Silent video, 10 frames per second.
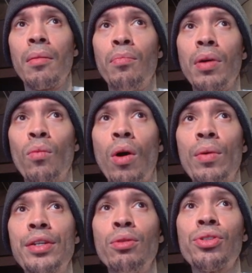But what
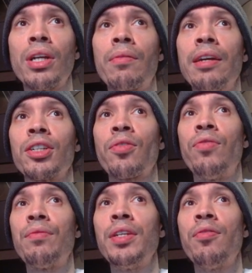we do see over here is
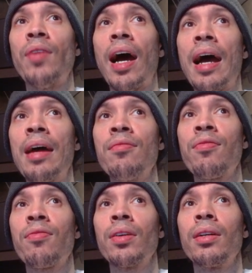
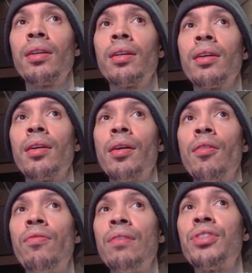55,
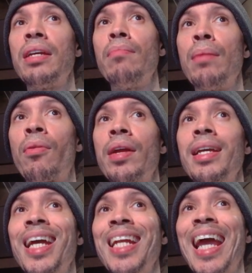15
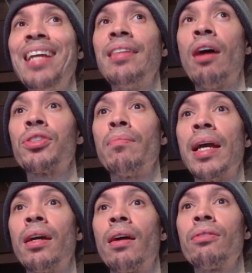memory, and 8,000
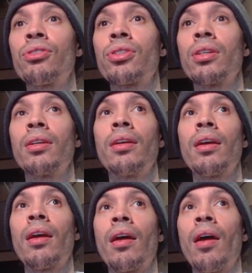megahertz.
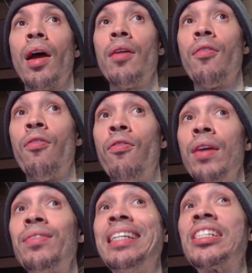
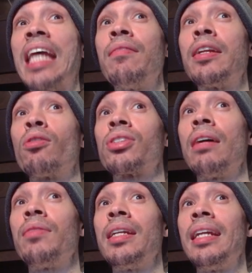
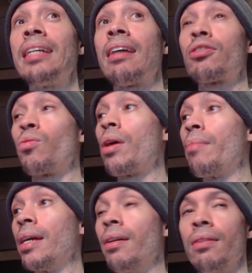5707 and 8001
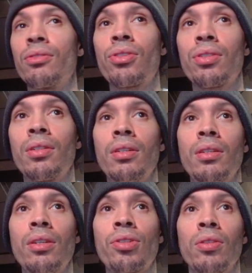megahertz.
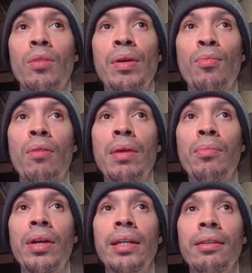So a little bit more
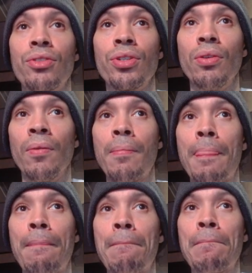memory here too.
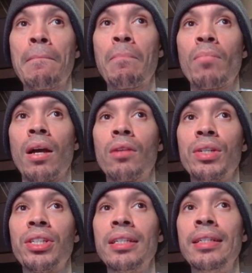And
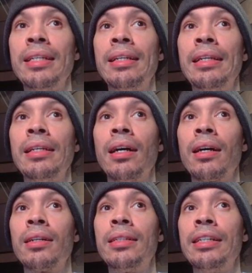we see DD,
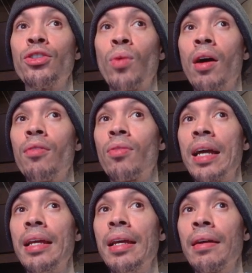uh, D12
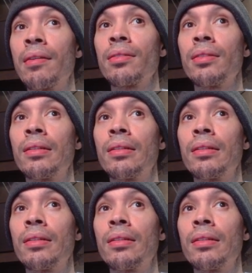right here.